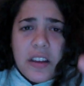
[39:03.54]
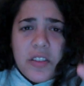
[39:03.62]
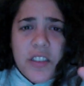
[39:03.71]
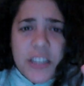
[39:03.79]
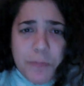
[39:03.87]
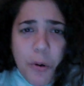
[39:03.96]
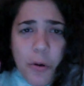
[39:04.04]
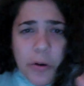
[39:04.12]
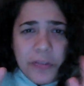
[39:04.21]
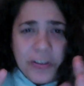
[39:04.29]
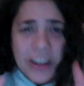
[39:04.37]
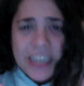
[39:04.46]
This
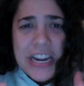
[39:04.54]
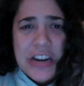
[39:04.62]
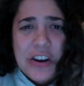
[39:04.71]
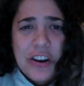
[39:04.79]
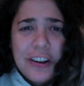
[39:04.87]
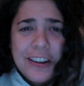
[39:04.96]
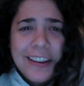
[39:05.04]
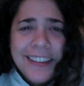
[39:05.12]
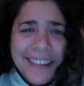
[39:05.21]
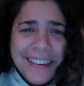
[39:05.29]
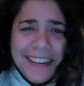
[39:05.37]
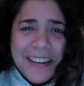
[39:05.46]
poor fucking girl
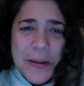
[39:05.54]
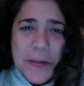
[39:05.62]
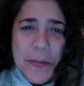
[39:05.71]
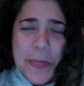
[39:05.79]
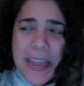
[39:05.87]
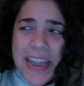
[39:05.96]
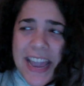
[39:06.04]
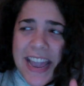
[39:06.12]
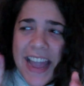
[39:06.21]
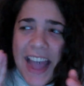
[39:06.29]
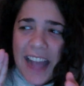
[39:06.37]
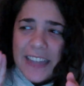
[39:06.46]

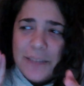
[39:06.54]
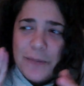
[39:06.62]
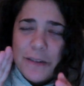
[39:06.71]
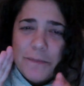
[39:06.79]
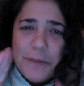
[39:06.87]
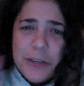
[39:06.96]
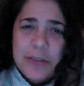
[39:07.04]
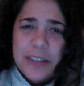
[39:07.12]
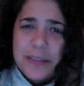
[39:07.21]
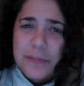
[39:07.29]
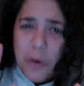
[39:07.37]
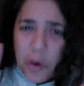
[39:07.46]
has been
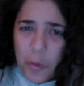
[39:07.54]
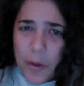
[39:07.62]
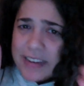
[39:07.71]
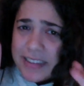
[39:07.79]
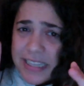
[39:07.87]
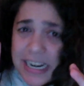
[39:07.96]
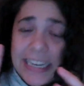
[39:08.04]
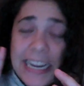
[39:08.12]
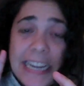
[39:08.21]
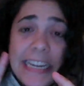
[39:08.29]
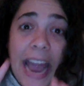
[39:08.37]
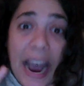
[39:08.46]
abused more ways than I
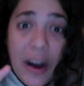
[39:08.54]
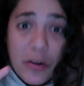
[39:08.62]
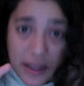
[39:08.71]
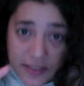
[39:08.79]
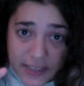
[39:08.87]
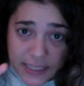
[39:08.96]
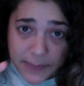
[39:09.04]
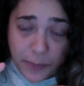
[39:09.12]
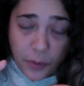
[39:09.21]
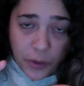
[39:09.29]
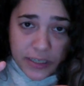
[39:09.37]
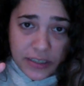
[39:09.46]
can count at this
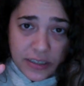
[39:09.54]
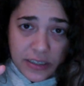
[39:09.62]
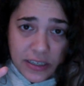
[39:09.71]
point.